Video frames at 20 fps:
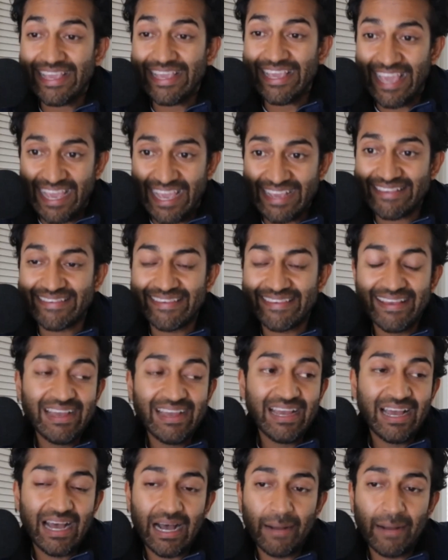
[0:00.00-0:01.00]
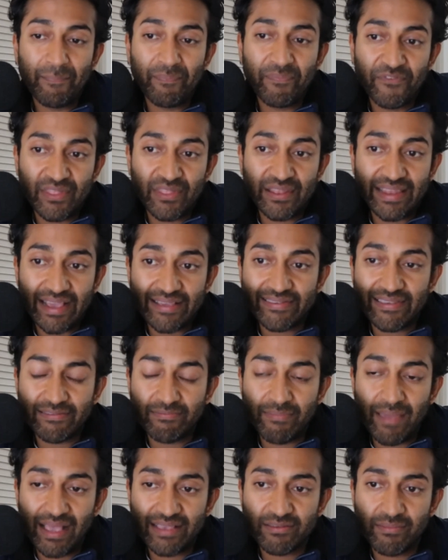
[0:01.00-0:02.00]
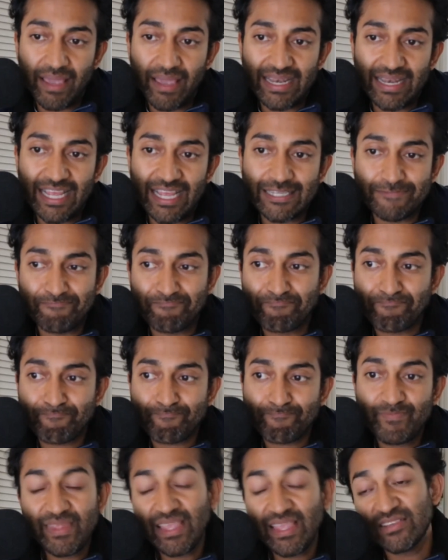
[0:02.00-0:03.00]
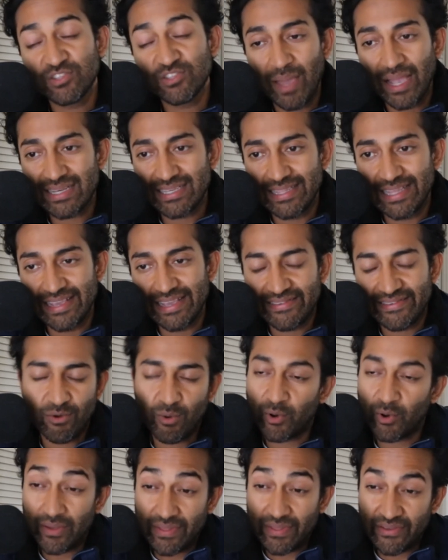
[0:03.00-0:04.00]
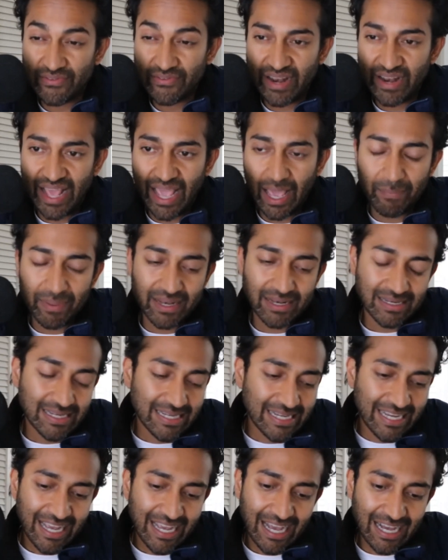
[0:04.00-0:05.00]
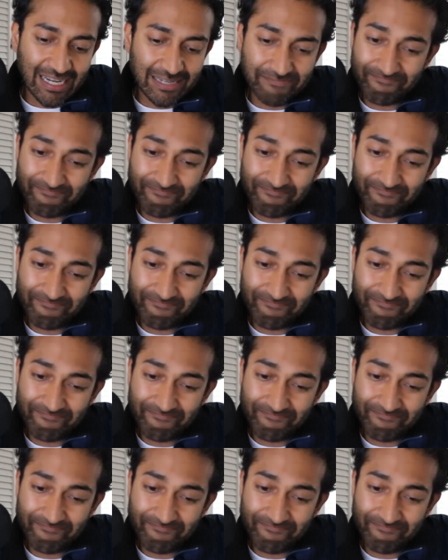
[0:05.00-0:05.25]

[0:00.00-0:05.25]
case um, for the Texas mask mandate. So back to this. What do I think is going to happen? Um,